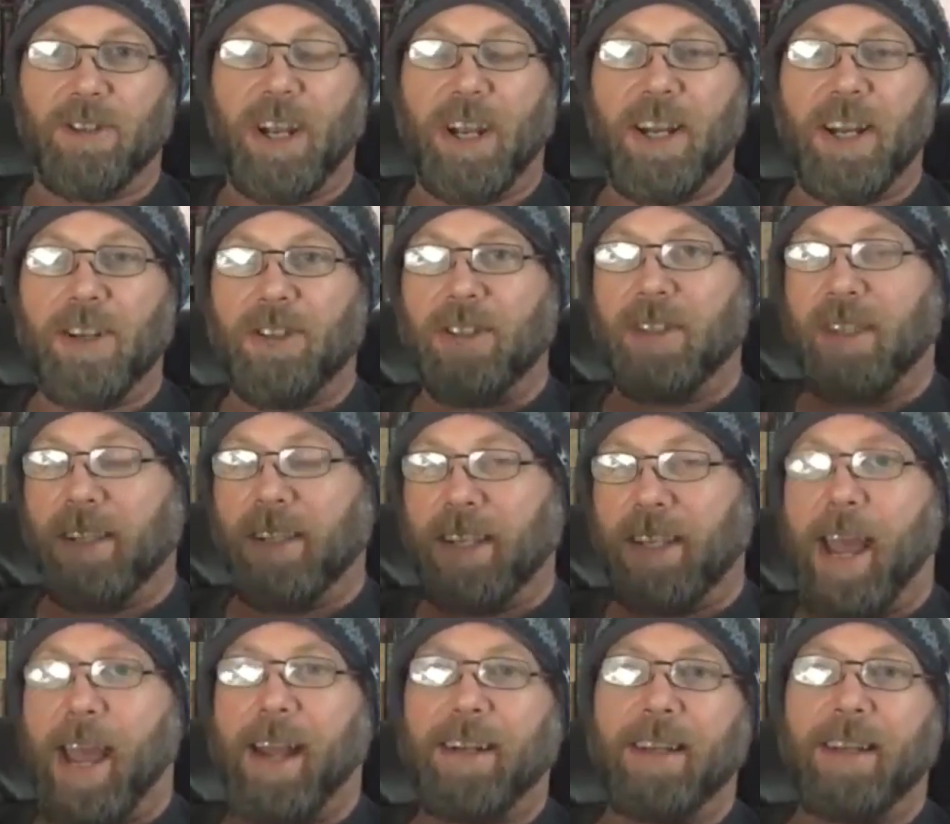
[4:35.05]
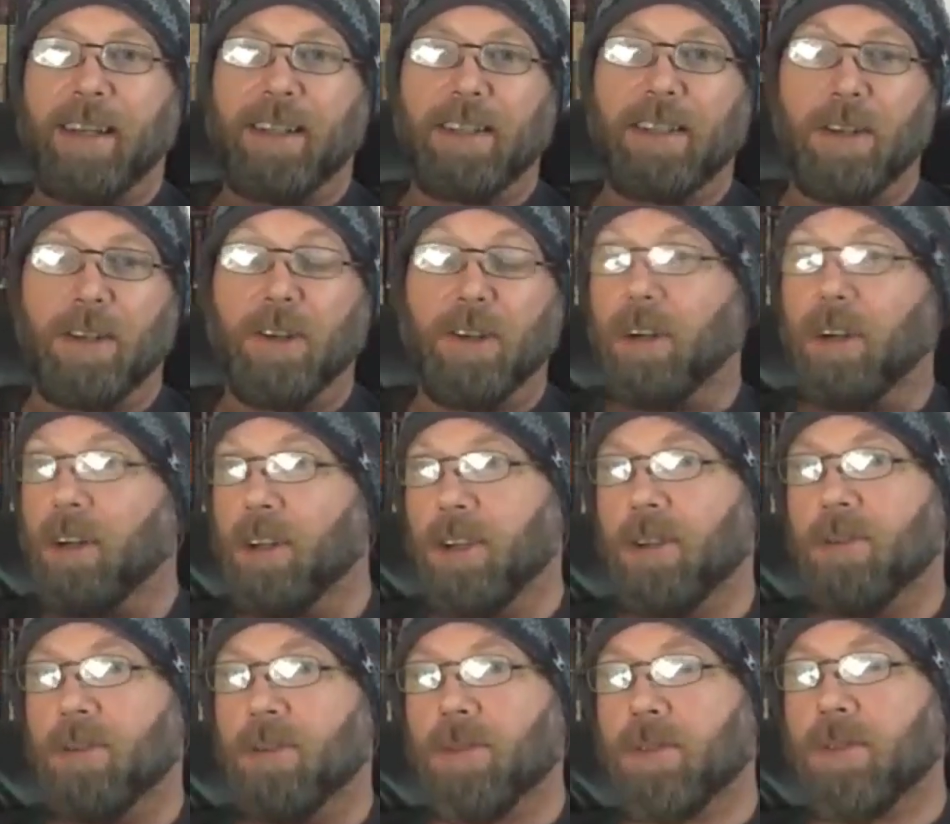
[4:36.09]
changes the tactics that you're going to
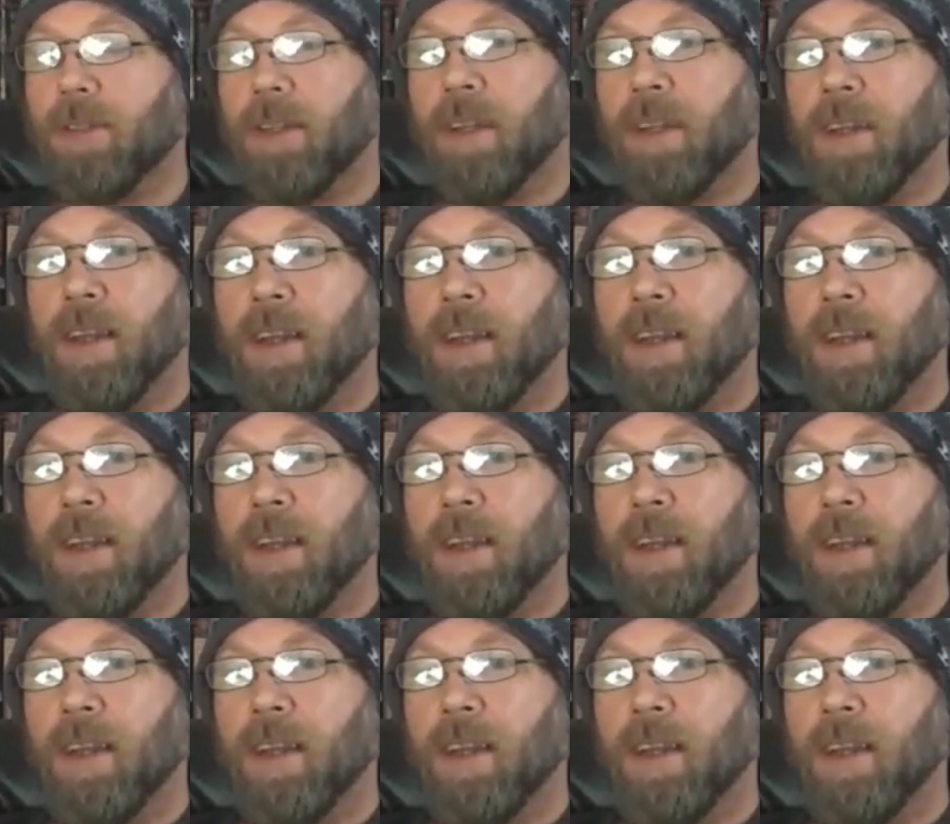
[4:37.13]
use.